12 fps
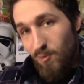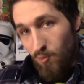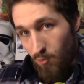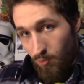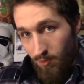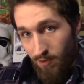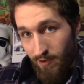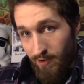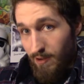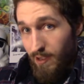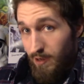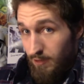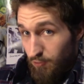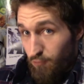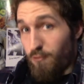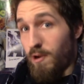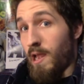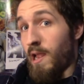wanna let us
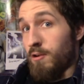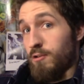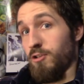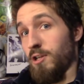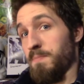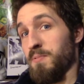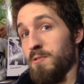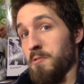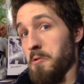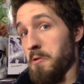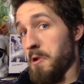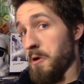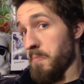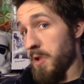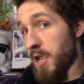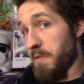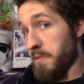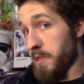fly our ships through here
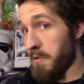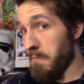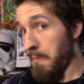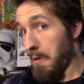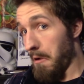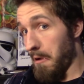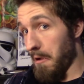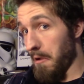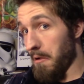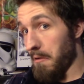maybe? Huh?